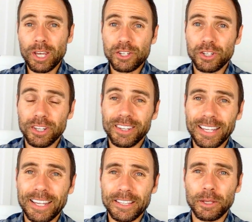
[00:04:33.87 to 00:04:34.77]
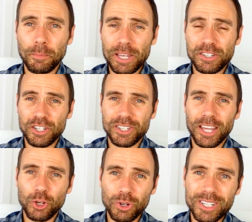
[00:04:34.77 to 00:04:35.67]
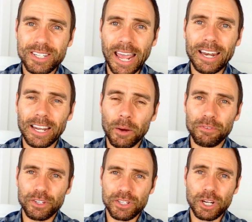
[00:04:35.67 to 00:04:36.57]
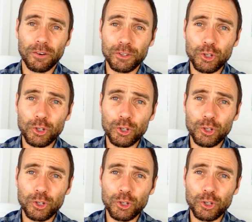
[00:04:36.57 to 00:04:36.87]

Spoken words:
so that they get the message that you are standing up for yourself.